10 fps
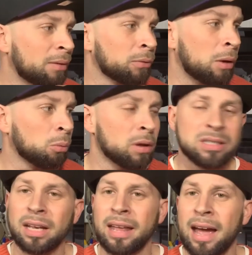that
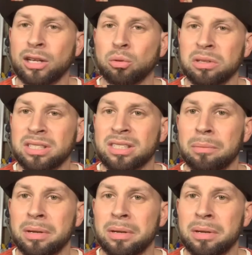runs on the actual system